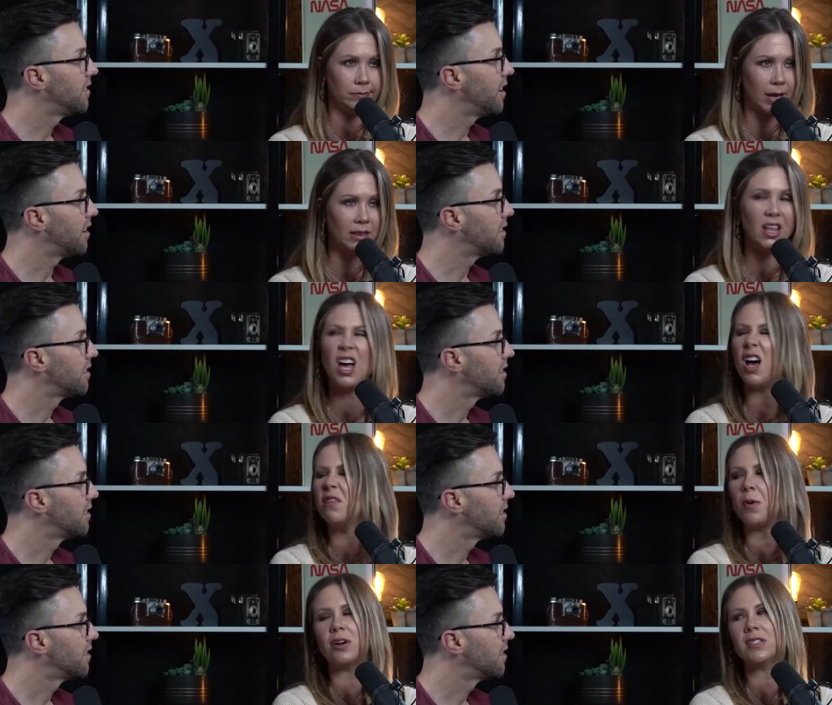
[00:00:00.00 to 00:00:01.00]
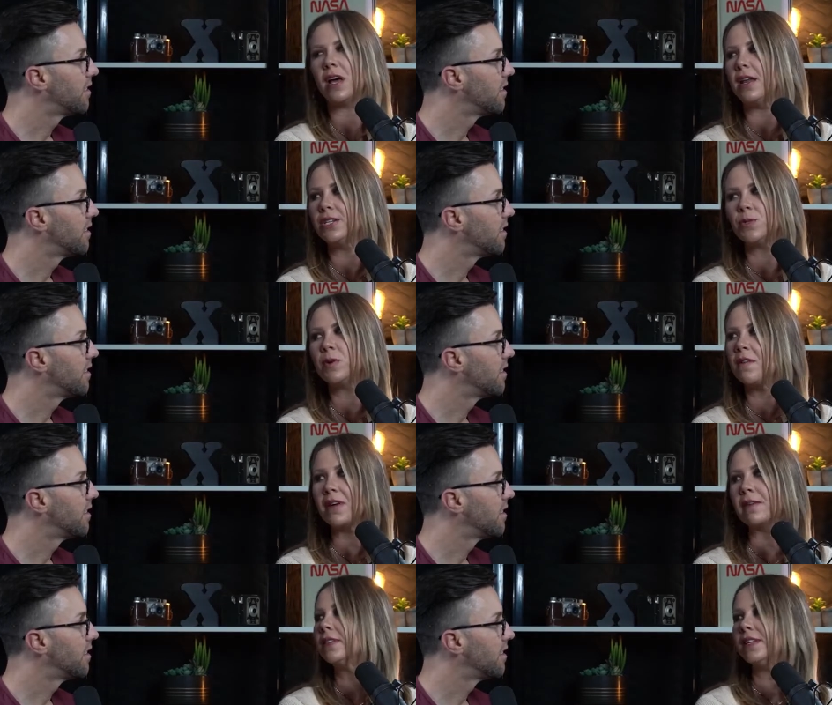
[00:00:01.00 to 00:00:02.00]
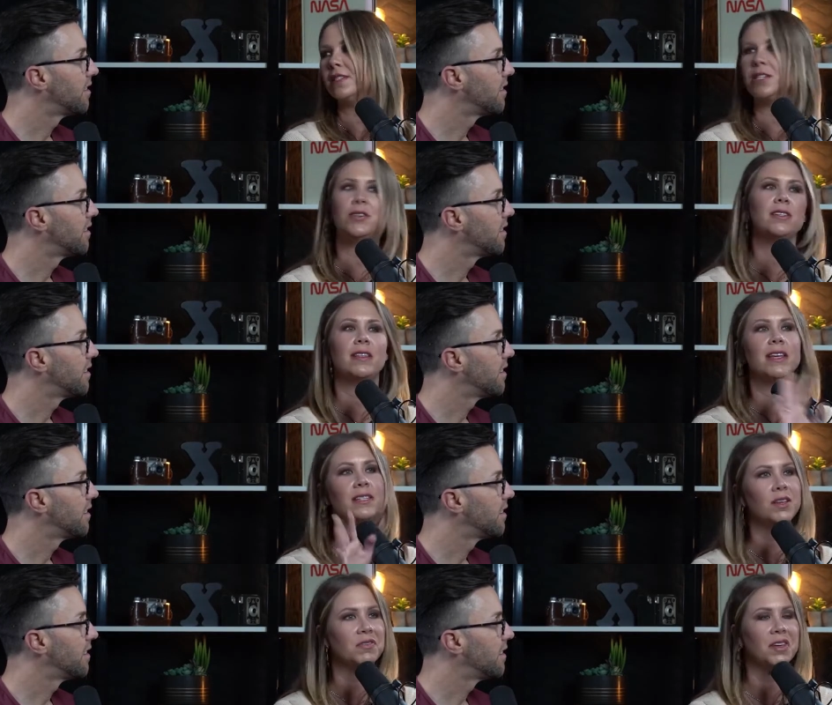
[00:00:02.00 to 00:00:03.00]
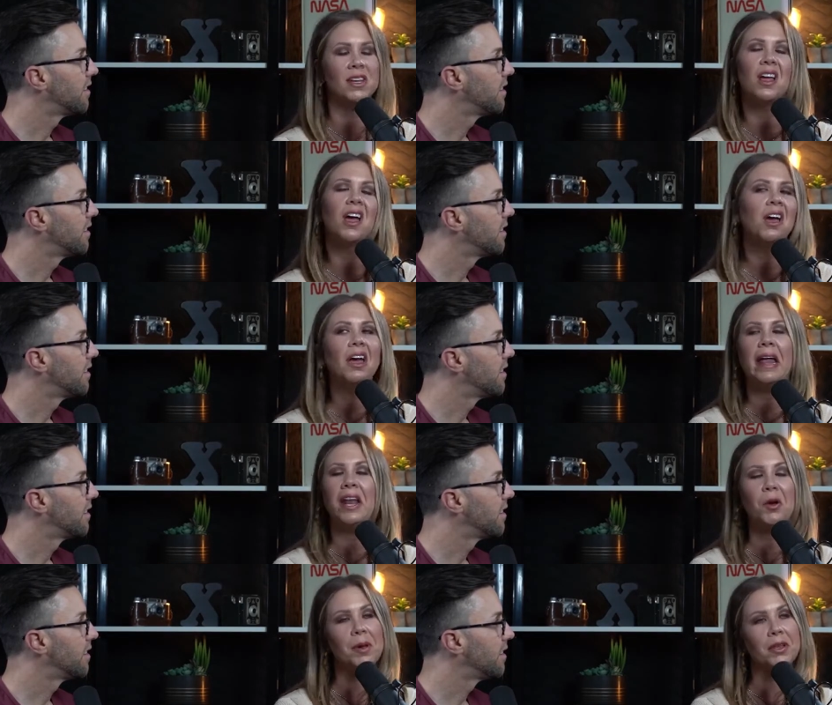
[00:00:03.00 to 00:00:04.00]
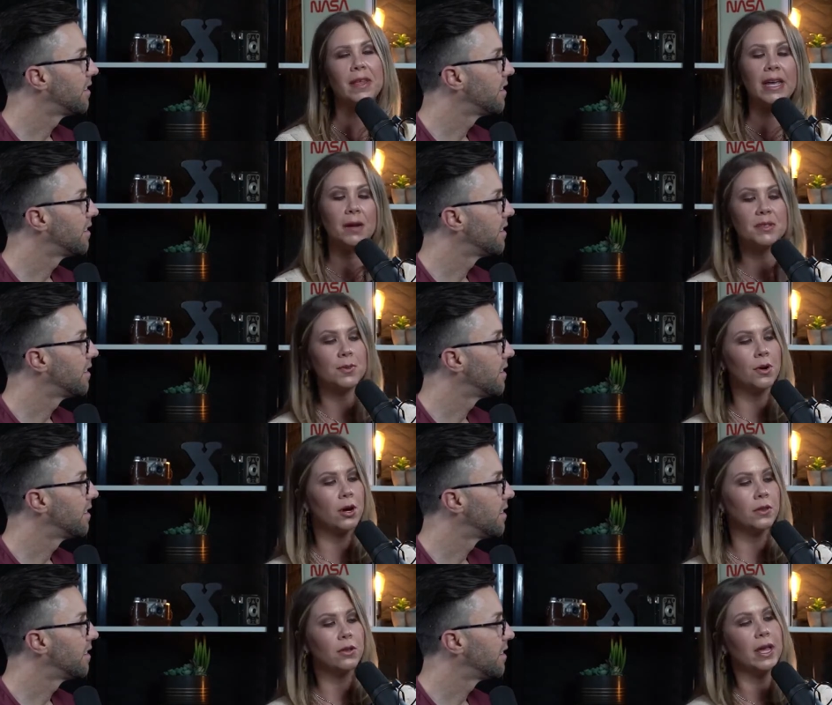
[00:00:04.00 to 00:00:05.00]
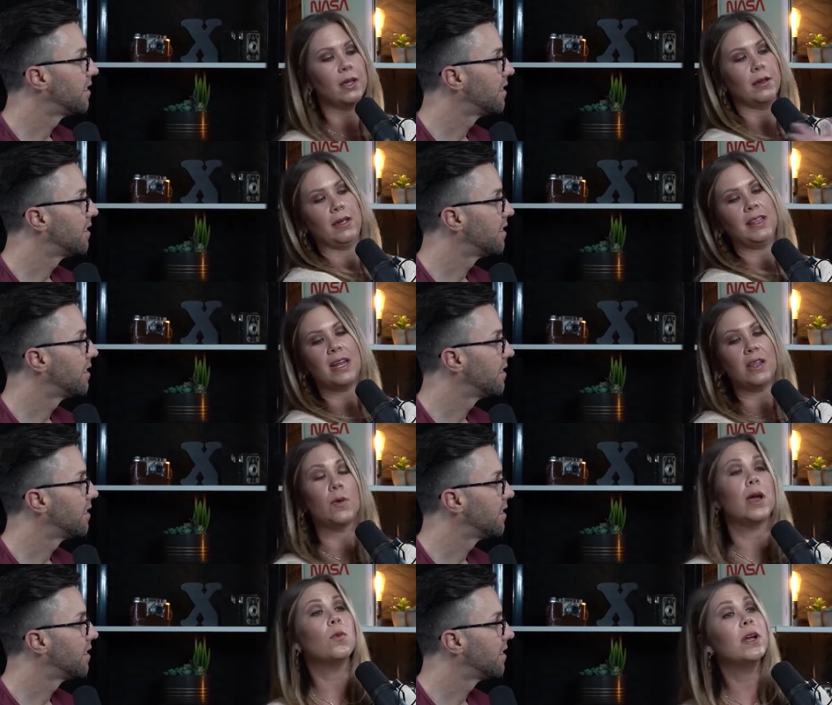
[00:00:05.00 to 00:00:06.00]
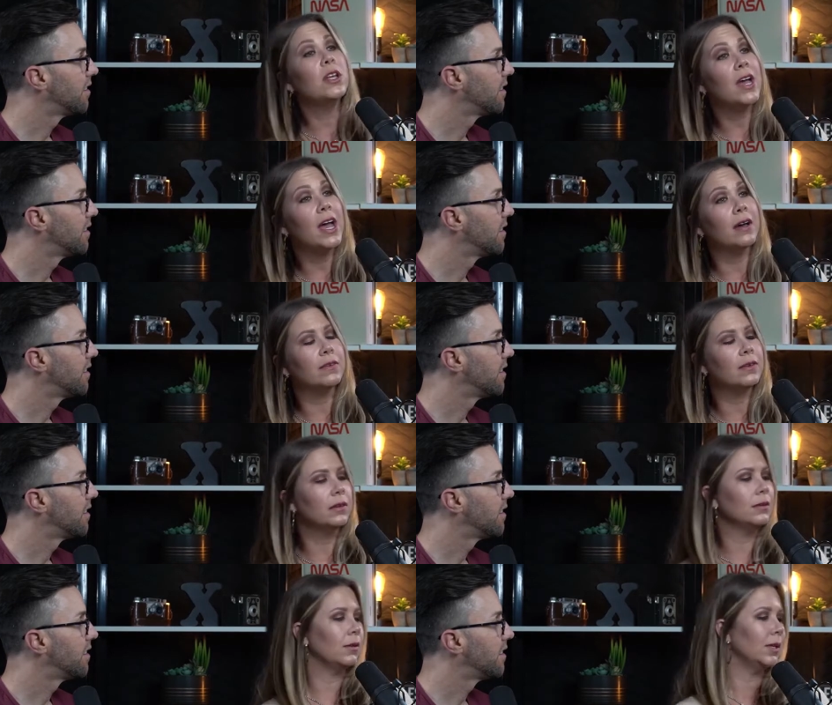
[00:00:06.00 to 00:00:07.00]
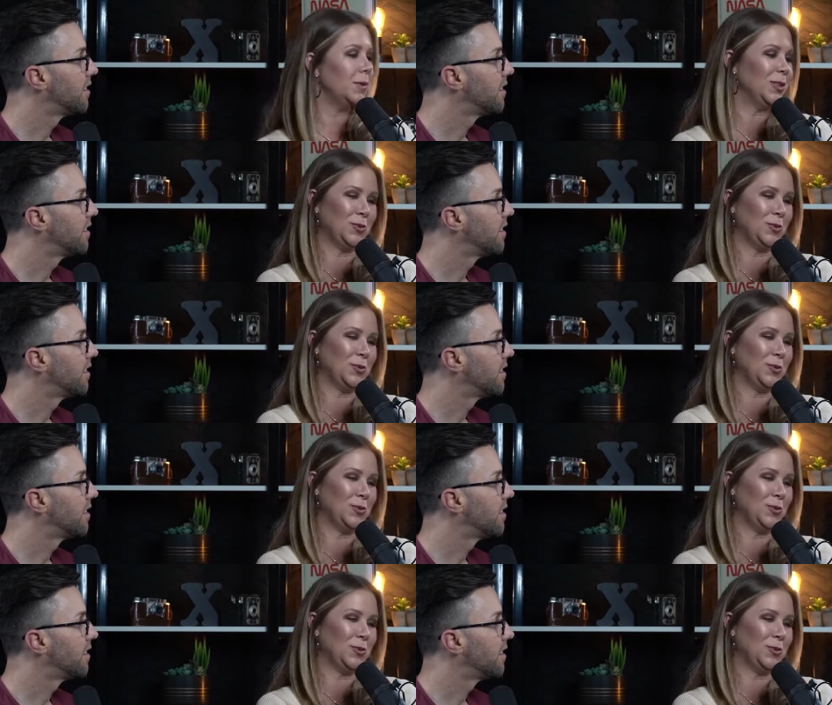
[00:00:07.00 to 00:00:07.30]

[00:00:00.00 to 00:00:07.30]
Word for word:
Speaker 1: No. I love bar signage. It's one of my favorite things to do because I think it's so fun. And they they get up to the bar and they're like, get that out of the way. What do you have? Well, it